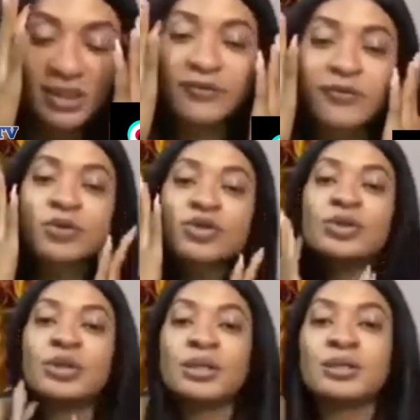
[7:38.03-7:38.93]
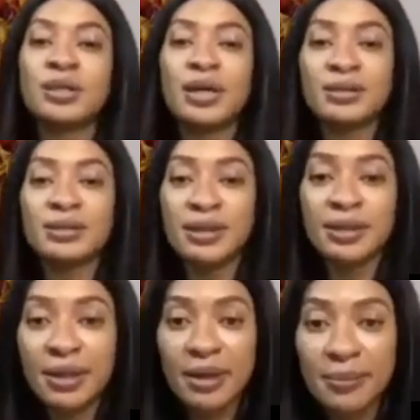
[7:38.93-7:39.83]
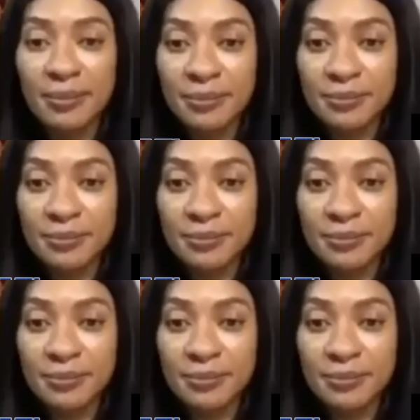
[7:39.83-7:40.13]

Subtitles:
fortunate as I am.